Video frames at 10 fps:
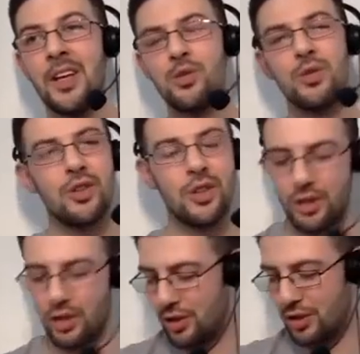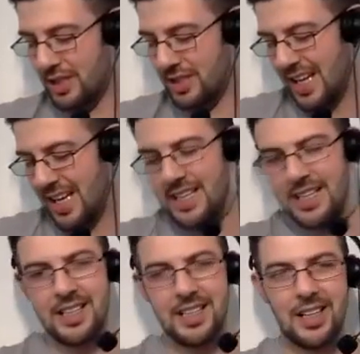so there's a saying.
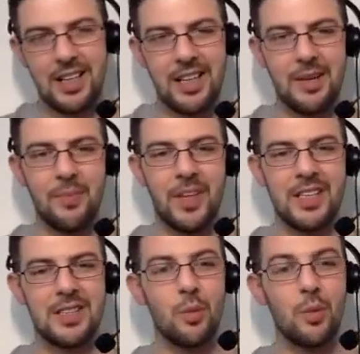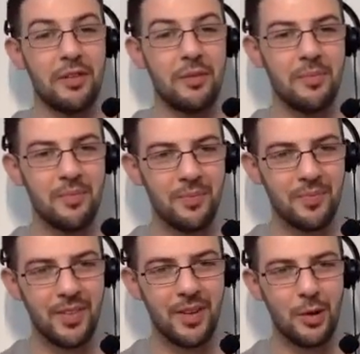It's with him.
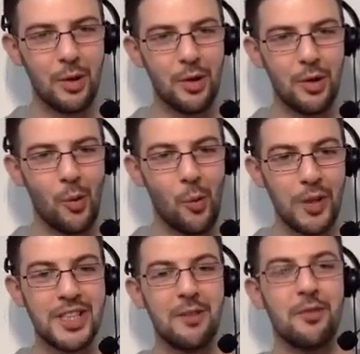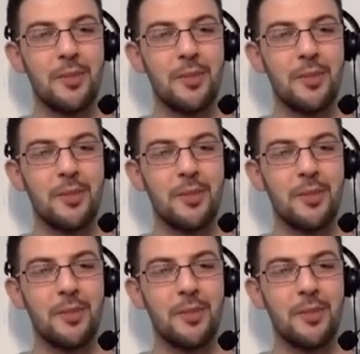What's in it for